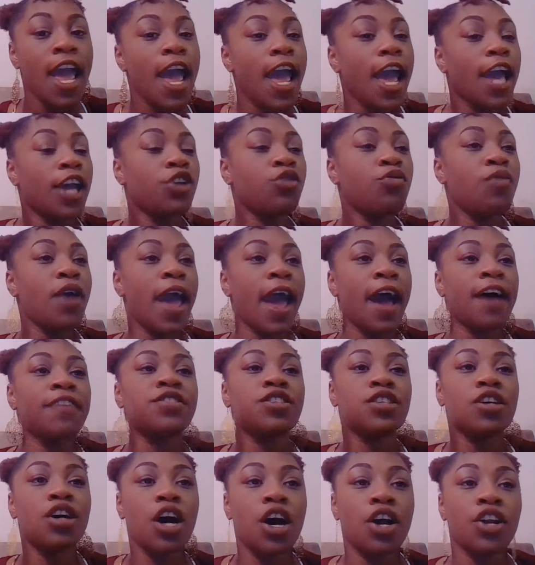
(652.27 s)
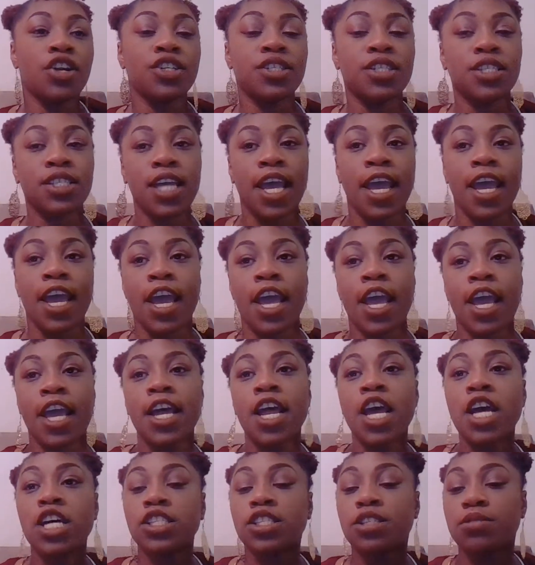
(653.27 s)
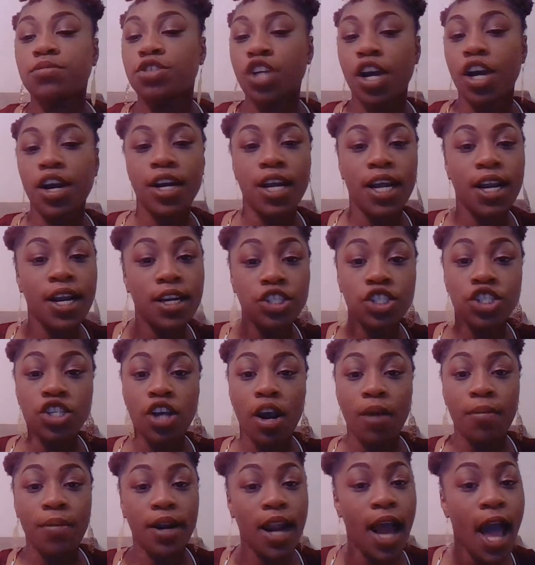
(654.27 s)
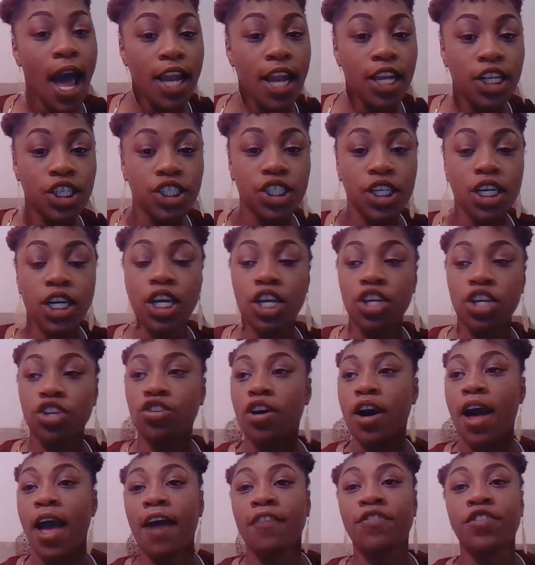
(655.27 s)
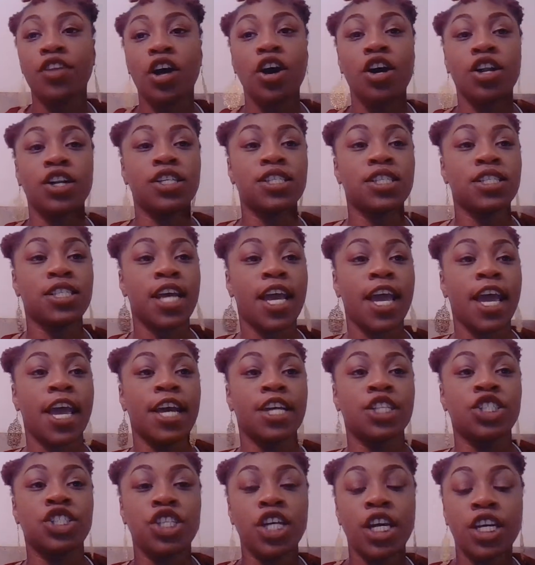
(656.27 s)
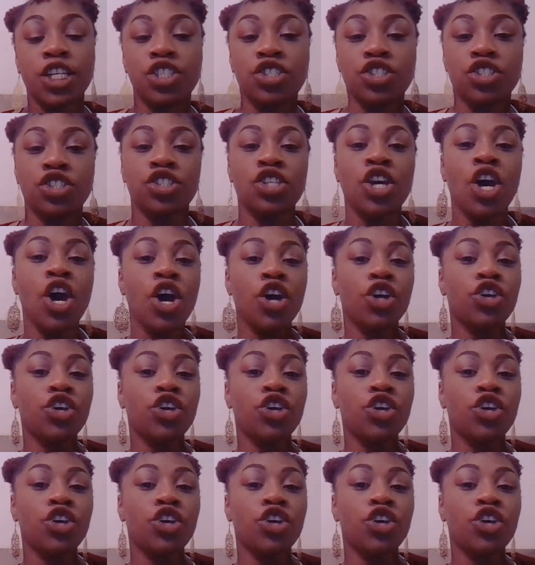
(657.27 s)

And you have to understand some terminology. You'll have to understand gestures.